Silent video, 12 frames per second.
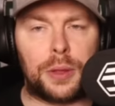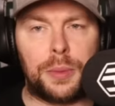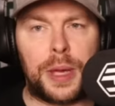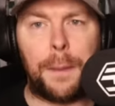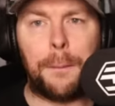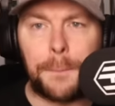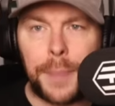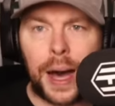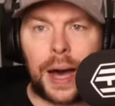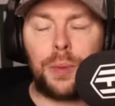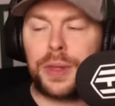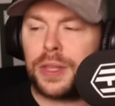them here.
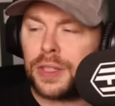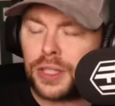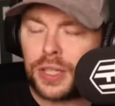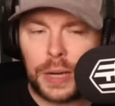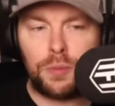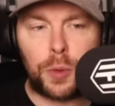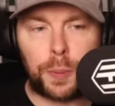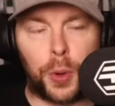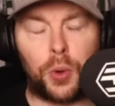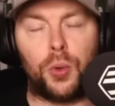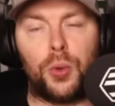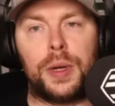But within the same
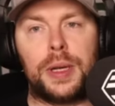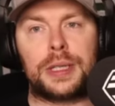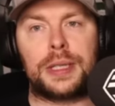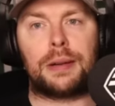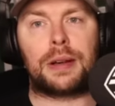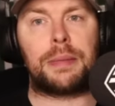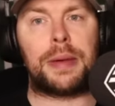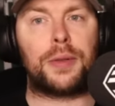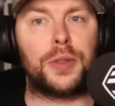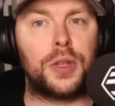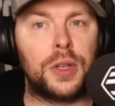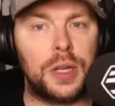report, it's now come out
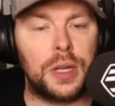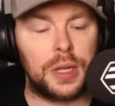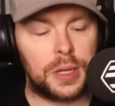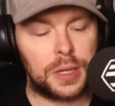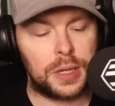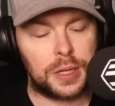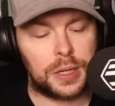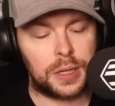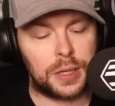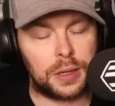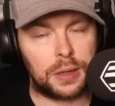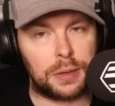that
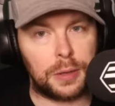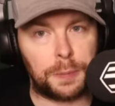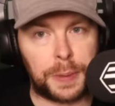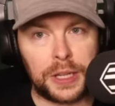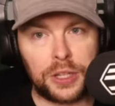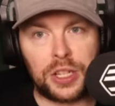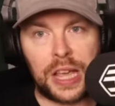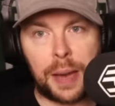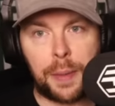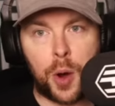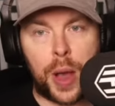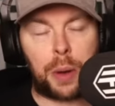the P G M
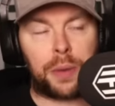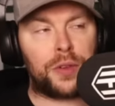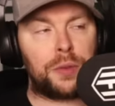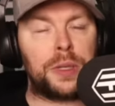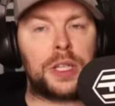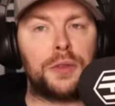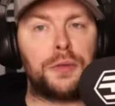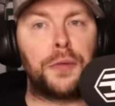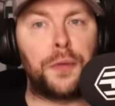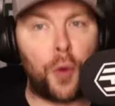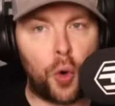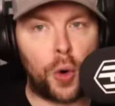O L have admitted
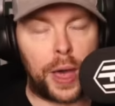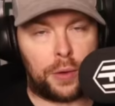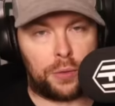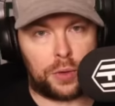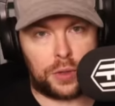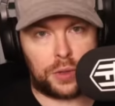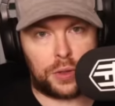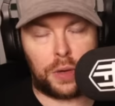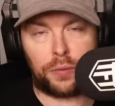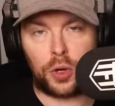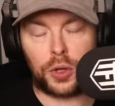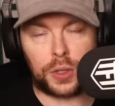four errors that have
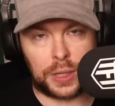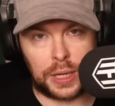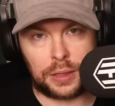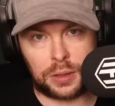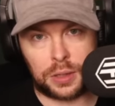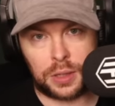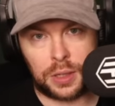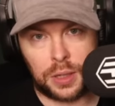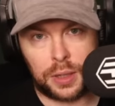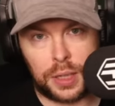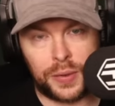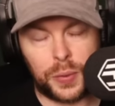gone against
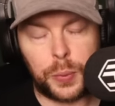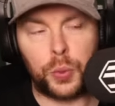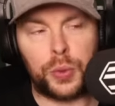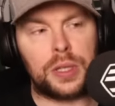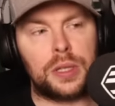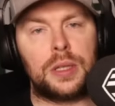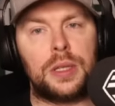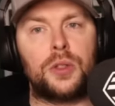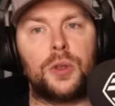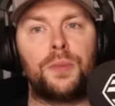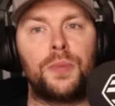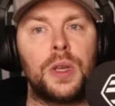Liverpool this
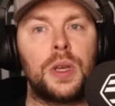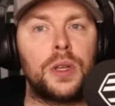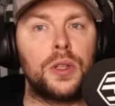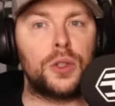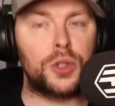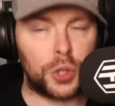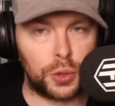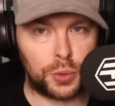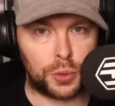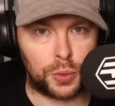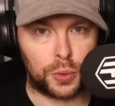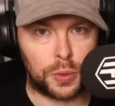season and
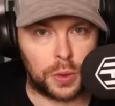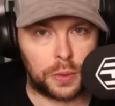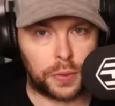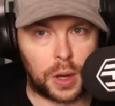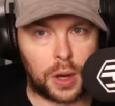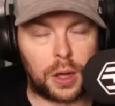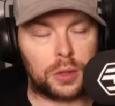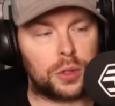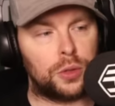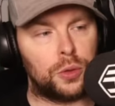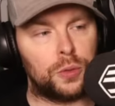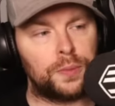two for
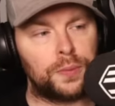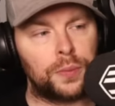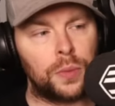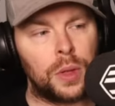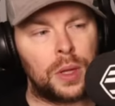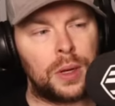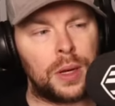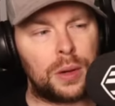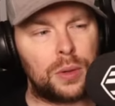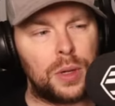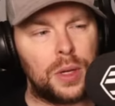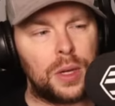Arsenal. Now,